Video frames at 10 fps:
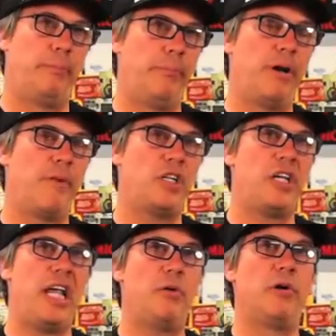pretty
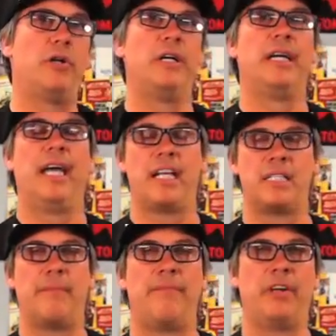much equal,
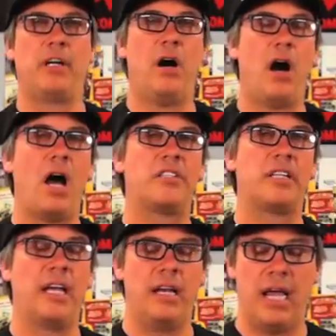except for their
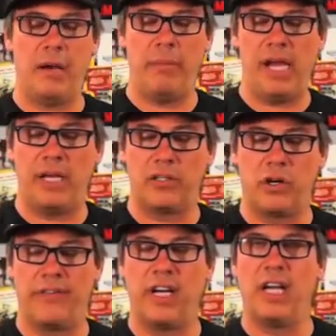cost and being
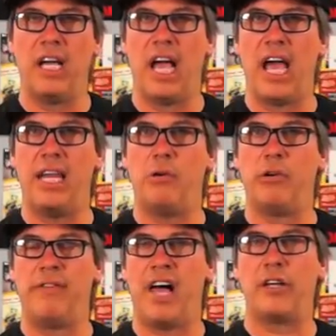sort of an
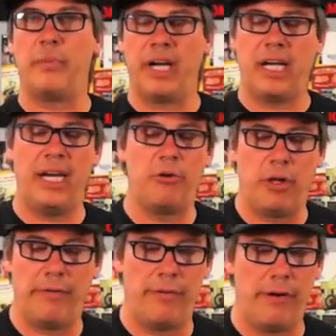equal value, bringing an
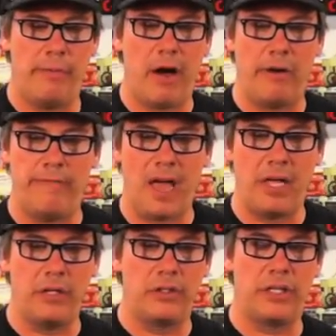equal amount of
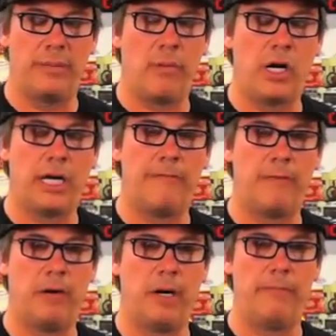value to the market
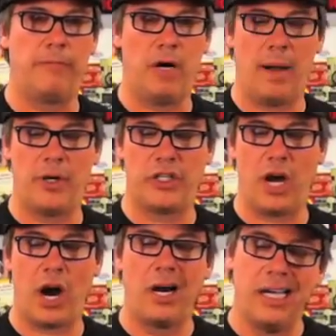for how much
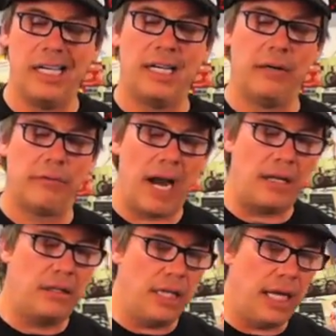they are.
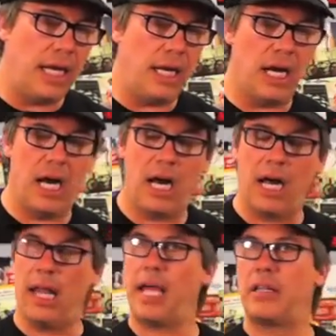Frankly,
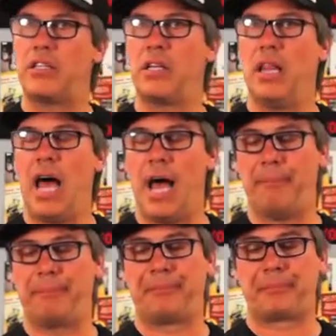I like this a lot.